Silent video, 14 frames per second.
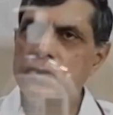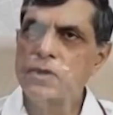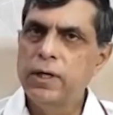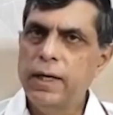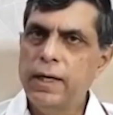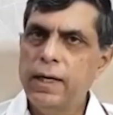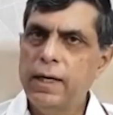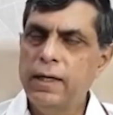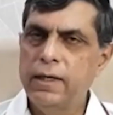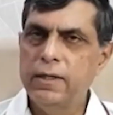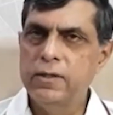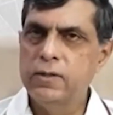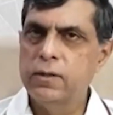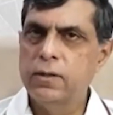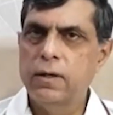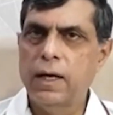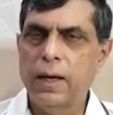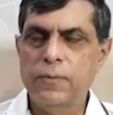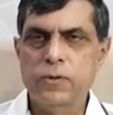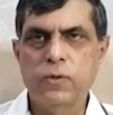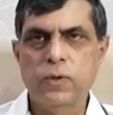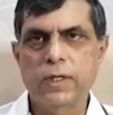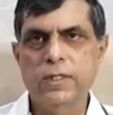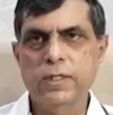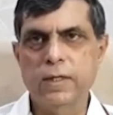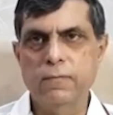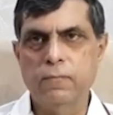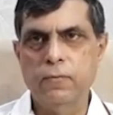to dry, and it is absolutely
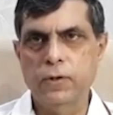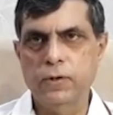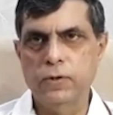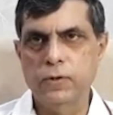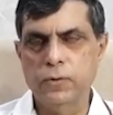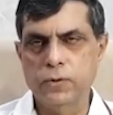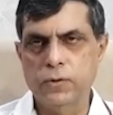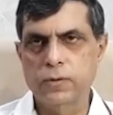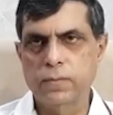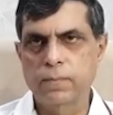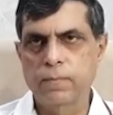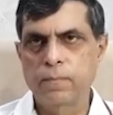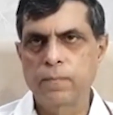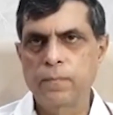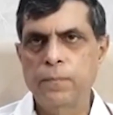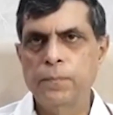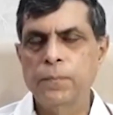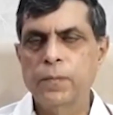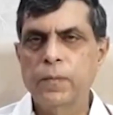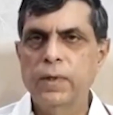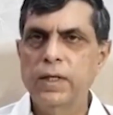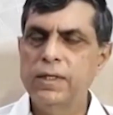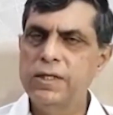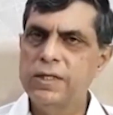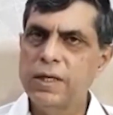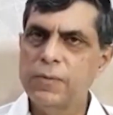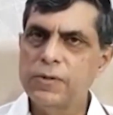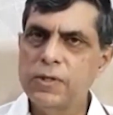safe for you to use. The other
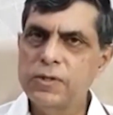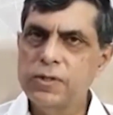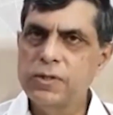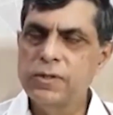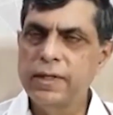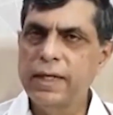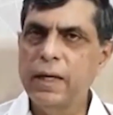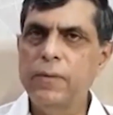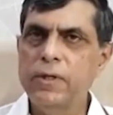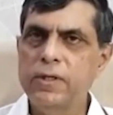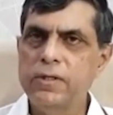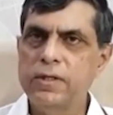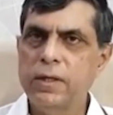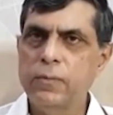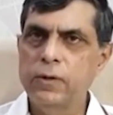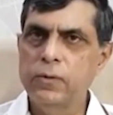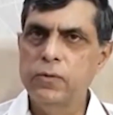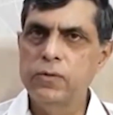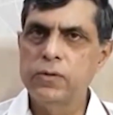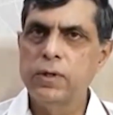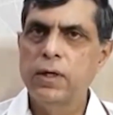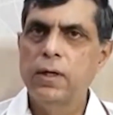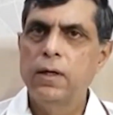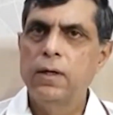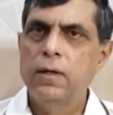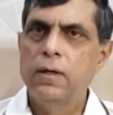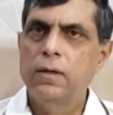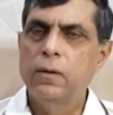substances and chemicals that we use,
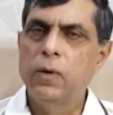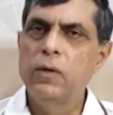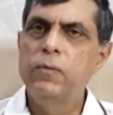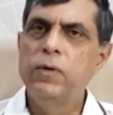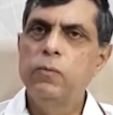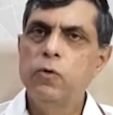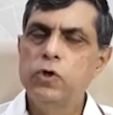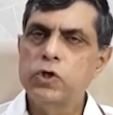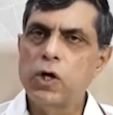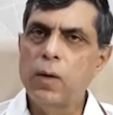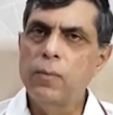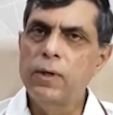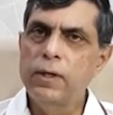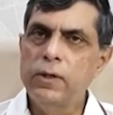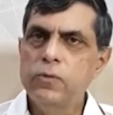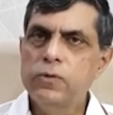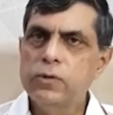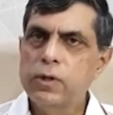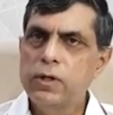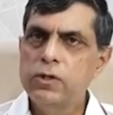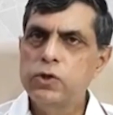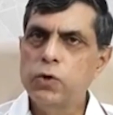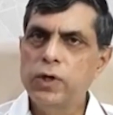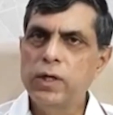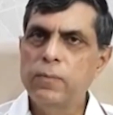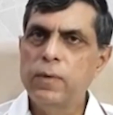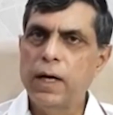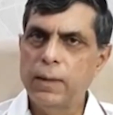the one we most commonly use is
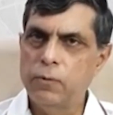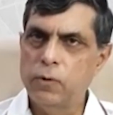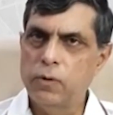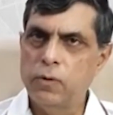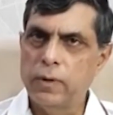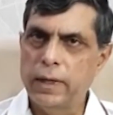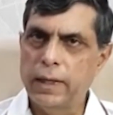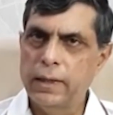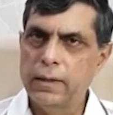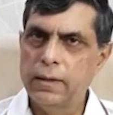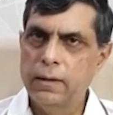sodium hypochlorite.